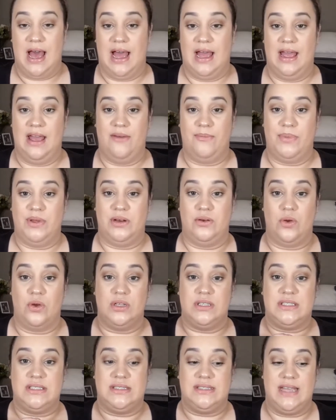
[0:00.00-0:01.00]
I have been
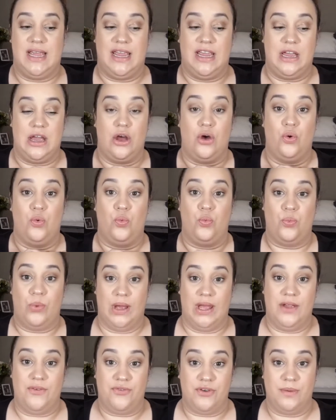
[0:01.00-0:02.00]
staying
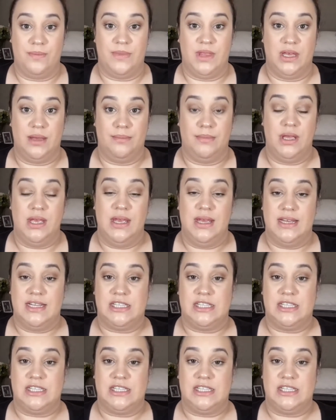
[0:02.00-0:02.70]
away from them,